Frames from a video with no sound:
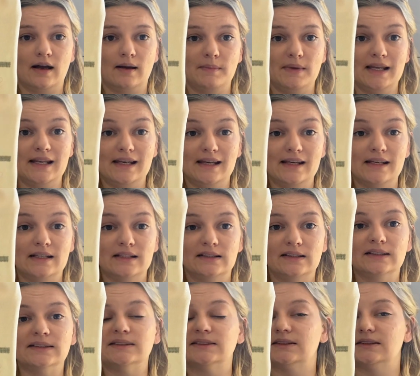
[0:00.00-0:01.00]
It
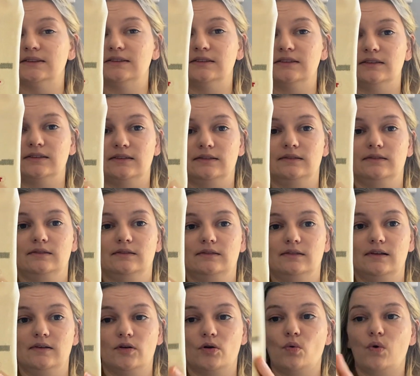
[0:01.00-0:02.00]
is
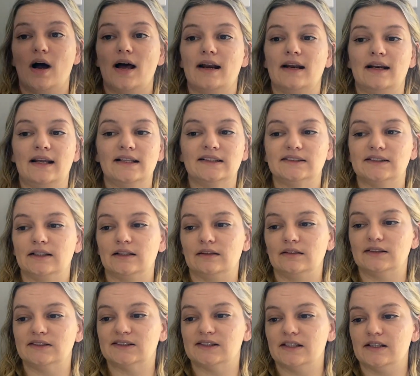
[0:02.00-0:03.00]
quite an easy little
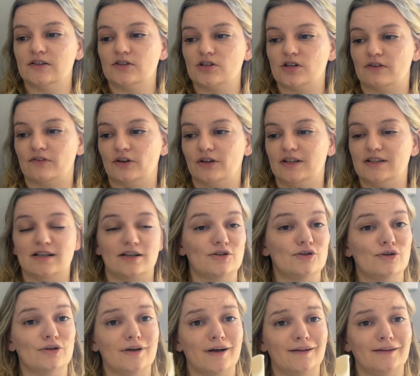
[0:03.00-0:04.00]
stitch. I've only done
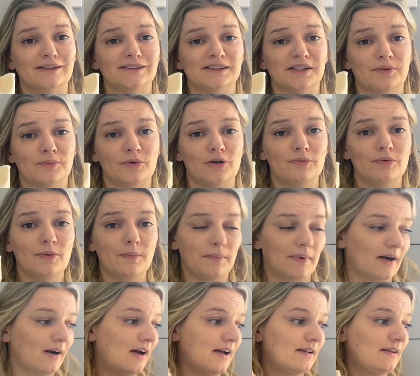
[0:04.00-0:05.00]
2 colors at the moment,
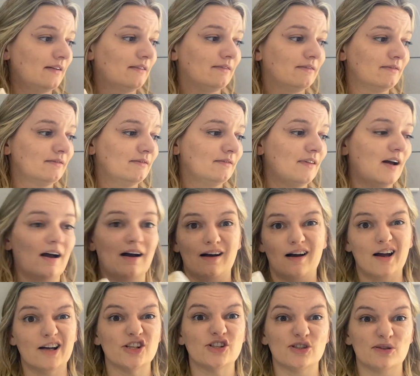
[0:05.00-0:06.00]
but I
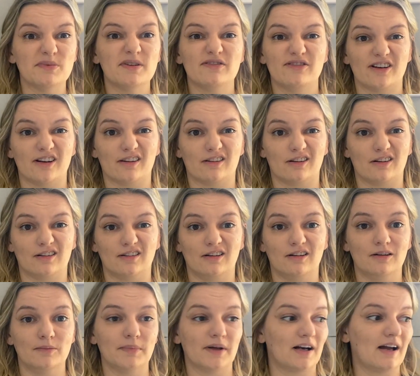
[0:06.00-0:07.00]
should be further
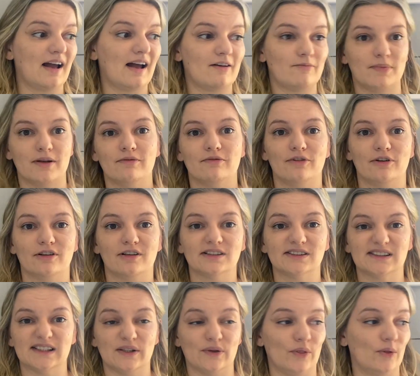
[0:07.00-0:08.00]
along, but I have been
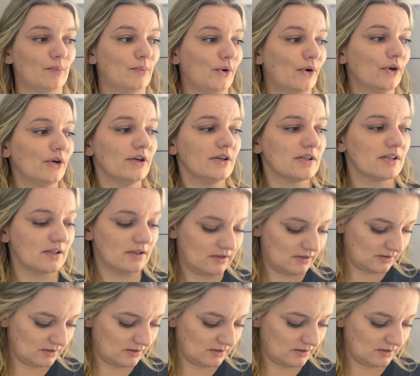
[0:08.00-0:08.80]
focusing on the boat.